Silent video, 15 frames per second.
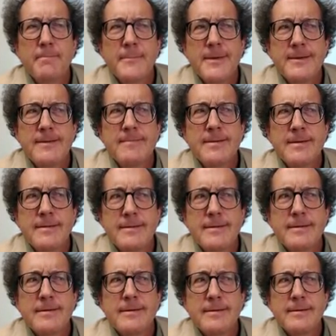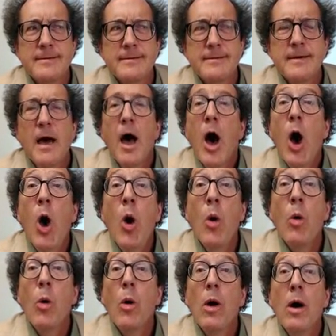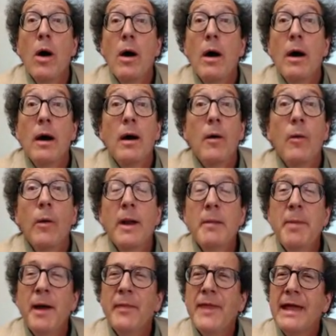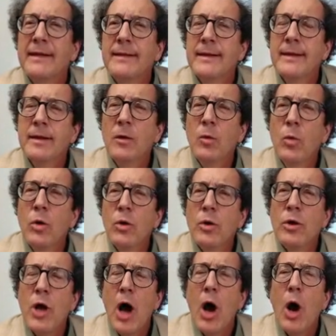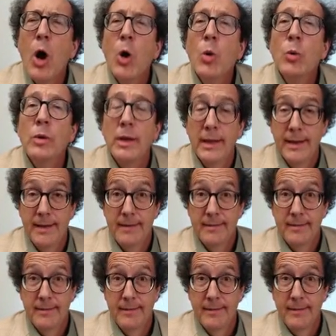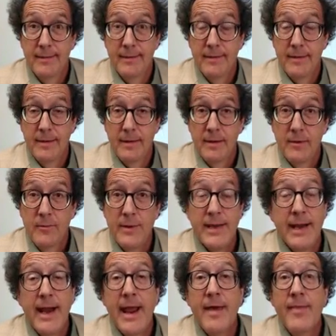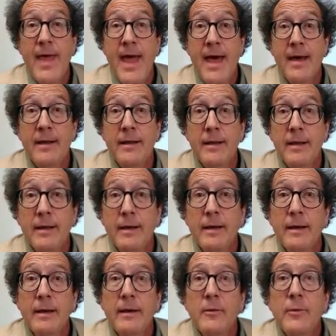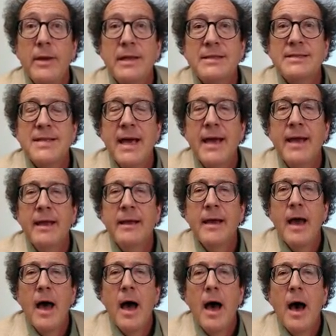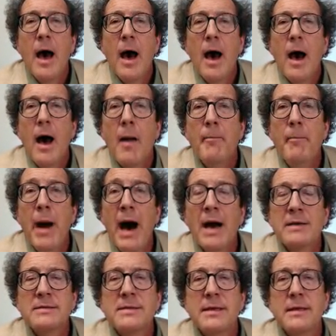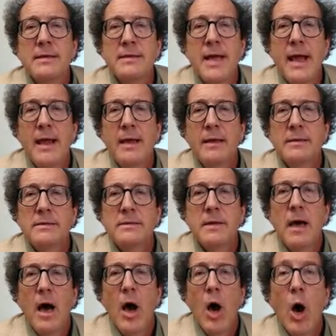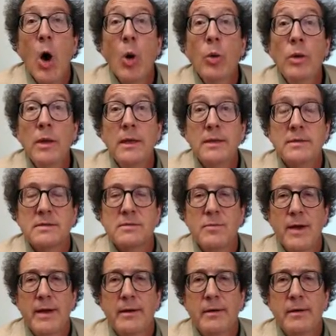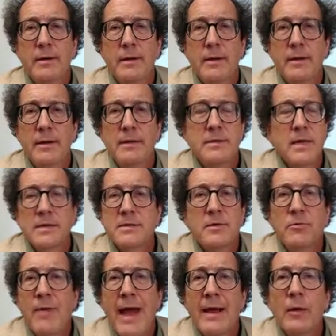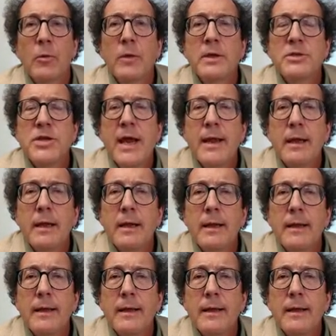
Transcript: Let me think. Oh, what about that little word only? We could add that. We could say a box that contains only a sweater doesn't rattle when shaken.